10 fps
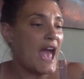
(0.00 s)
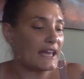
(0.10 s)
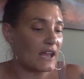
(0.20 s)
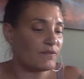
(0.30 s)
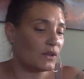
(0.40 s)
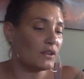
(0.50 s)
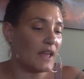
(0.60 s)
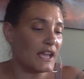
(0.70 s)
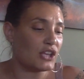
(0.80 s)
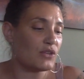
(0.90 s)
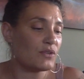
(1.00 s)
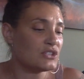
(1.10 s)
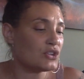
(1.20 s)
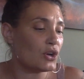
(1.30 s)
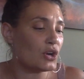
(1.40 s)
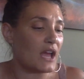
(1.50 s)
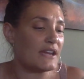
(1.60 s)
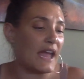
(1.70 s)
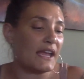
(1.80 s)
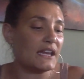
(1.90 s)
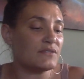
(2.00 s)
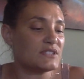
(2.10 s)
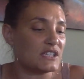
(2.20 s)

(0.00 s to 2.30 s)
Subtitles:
And I feel like you can turn a negative